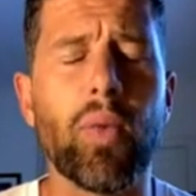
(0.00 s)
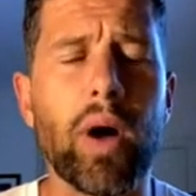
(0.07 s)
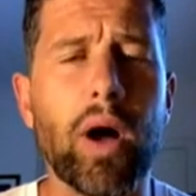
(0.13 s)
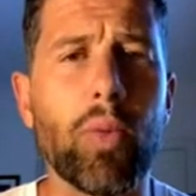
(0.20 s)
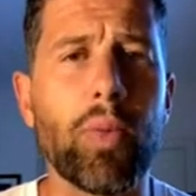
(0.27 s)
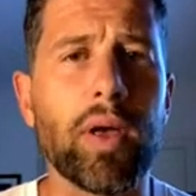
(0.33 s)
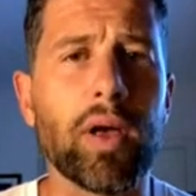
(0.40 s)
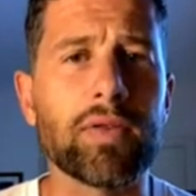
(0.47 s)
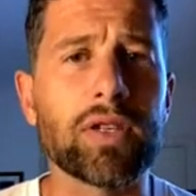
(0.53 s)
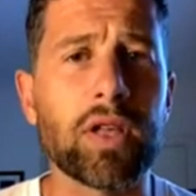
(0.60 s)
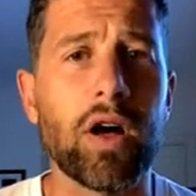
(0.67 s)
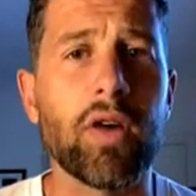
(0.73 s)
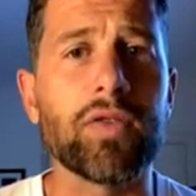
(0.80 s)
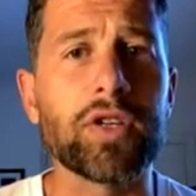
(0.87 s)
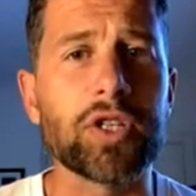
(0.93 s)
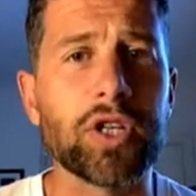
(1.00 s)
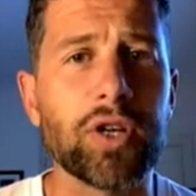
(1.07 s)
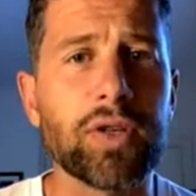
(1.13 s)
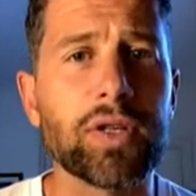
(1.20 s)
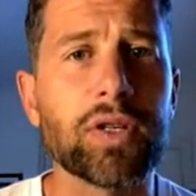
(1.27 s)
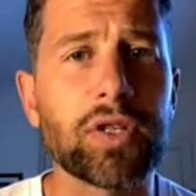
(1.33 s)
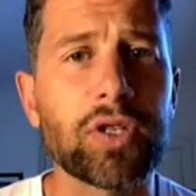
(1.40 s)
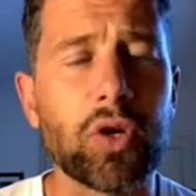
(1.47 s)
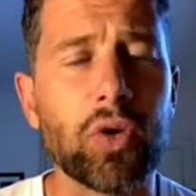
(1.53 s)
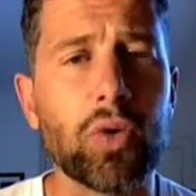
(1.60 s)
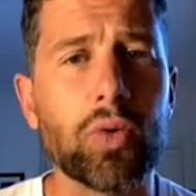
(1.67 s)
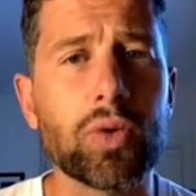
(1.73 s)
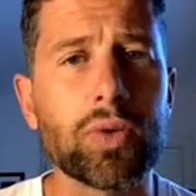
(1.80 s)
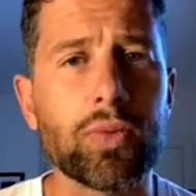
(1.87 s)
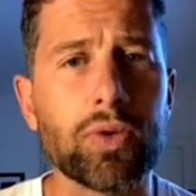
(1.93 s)
well-being of staff and students in
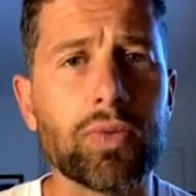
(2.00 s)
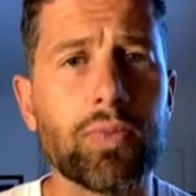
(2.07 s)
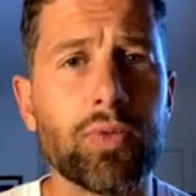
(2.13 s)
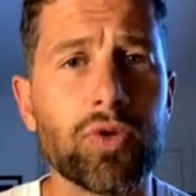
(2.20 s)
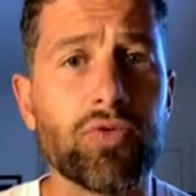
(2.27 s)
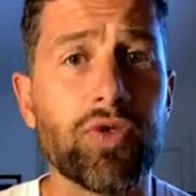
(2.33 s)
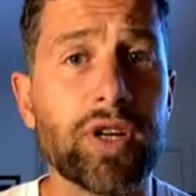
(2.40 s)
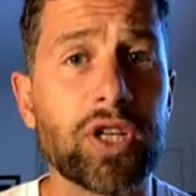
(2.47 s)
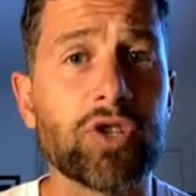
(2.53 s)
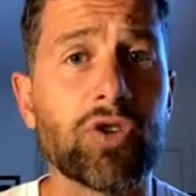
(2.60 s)
schools was really